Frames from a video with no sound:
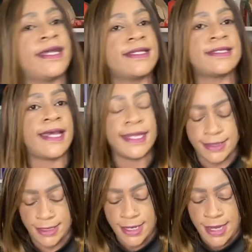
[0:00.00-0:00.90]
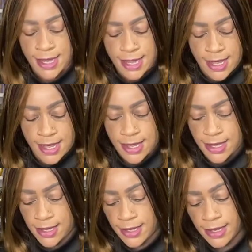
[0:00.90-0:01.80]
that site.
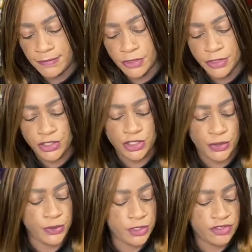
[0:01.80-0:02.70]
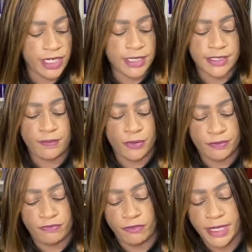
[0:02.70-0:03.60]
Uh, I'm going to show you the trainers I
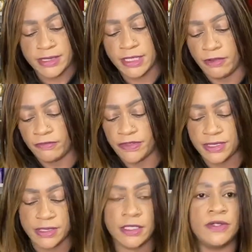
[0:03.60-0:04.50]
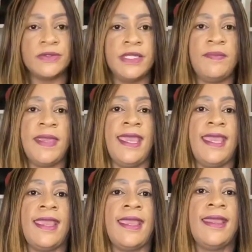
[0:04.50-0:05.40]
bought for myself. This is the only
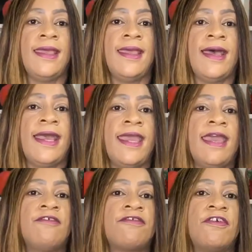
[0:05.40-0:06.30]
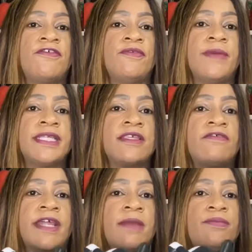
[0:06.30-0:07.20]
pair I have for
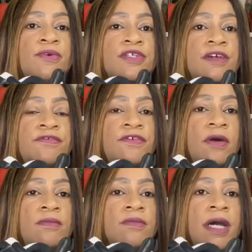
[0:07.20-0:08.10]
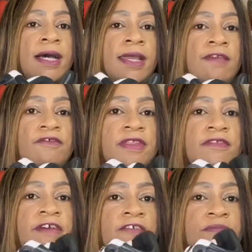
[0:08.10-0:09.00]
myself that I bought from uh,
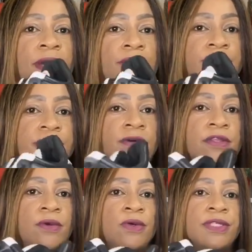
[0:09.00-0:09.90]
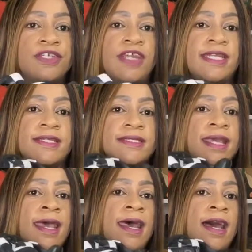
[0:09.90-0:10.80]
Everything 5 Pounds. These are the only trainers
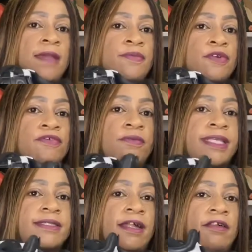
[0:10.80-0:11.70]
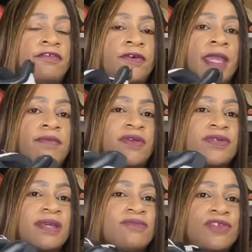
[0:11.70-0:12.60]
I bought for myself, okay,
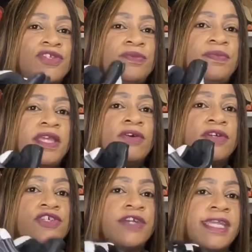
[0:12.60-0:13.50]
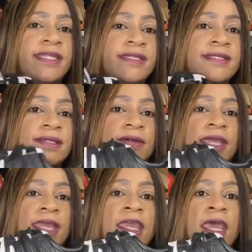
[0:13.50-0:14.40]
because I'm not too big on trainers,
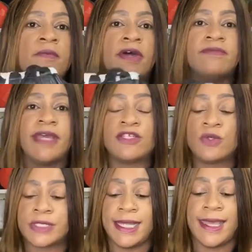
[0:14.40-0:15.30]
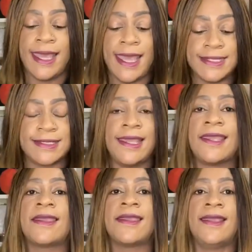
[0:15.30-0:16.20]
okay. But my daughter has
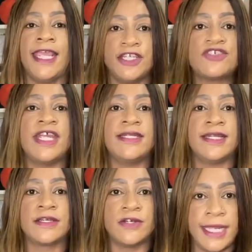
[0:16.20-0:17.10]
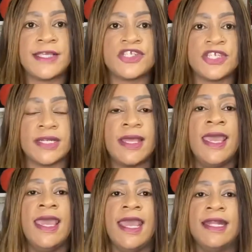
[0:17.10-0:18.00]
like a trainer collection,
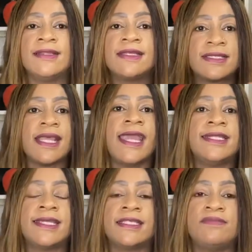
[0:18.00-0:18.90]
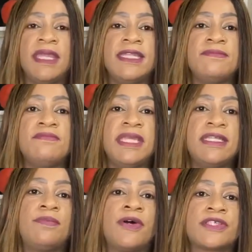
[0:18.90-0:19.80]
and this site has made, made
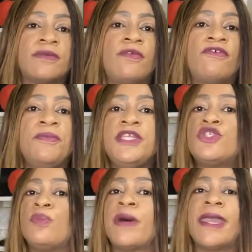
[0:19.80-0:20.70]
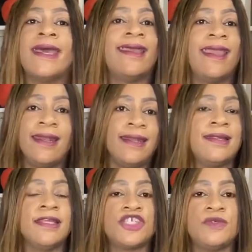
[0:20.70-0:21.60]
it possible for me to buy her
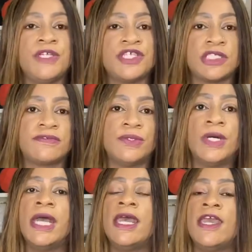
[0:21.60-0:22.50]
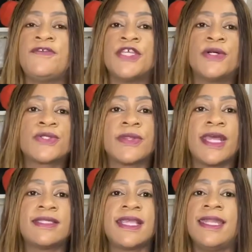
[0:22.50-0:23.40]
anything she wishes for. If she goes on
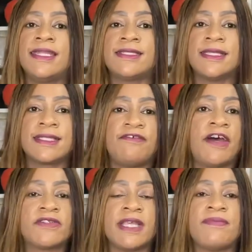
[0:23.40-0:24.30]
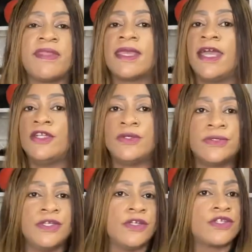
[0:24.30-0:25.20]
that site and says, I found something, I
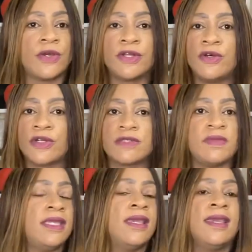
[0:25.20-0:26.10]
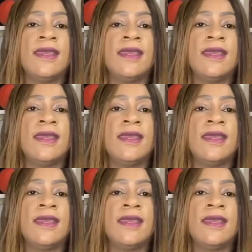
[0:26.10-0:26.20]
know, you know, it's going to cost me